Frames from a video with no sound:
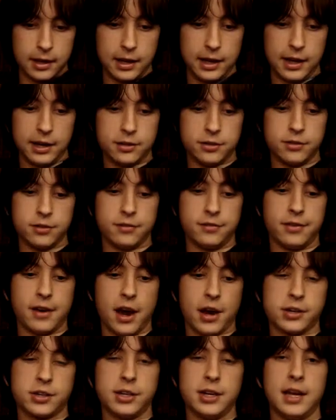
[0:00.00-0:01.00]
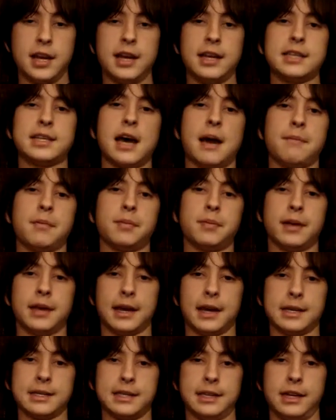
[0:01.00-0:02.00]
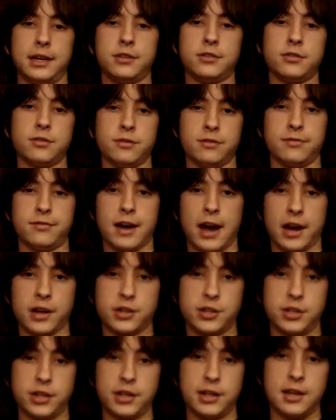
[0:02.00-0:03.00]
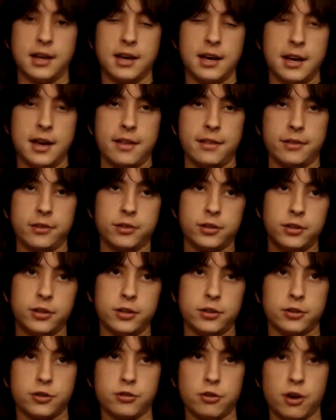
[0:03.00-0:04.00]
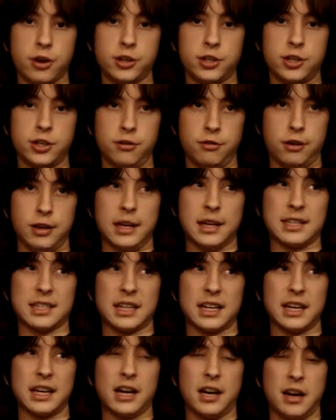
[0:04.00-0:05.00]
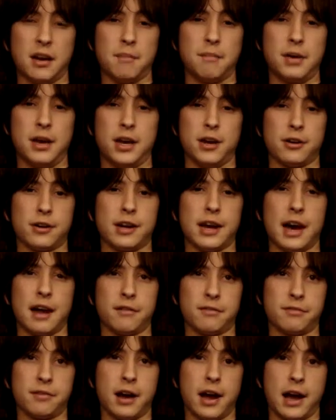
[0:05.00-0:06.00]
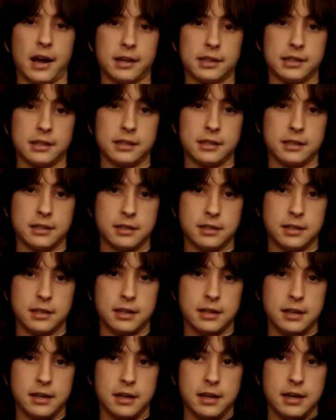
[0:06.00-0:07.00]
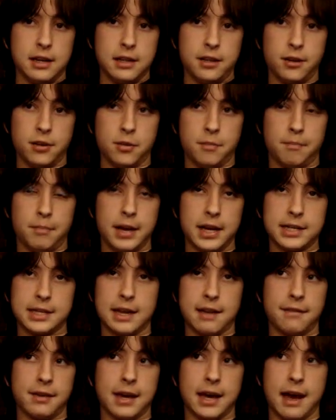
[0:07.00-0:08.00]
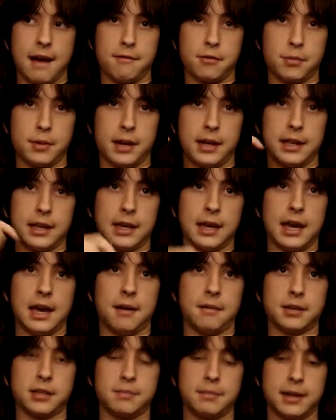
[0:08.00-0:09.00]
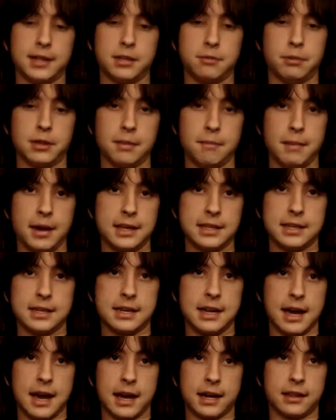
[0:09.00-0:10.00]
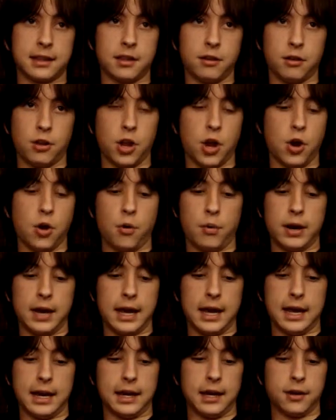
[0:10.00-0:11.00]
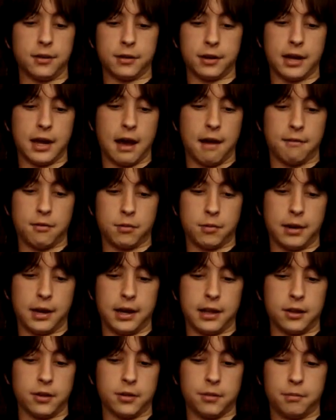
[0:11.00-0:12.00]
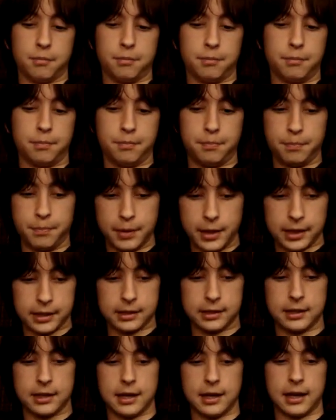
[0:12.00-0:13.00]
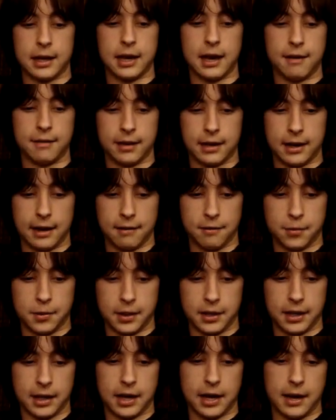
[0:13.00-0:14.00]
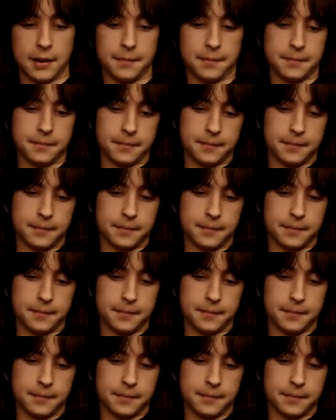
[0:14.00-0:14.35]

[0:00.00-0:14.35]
Eastern faction. Anytime you're playing as an Eastern faction, your strongest unit is gonna be your Cataphracts. They're the best heavy cavalry in the game, especially with the mace attack. They'll own any other cavalry, and they're the best thing heavy cavalry in the game.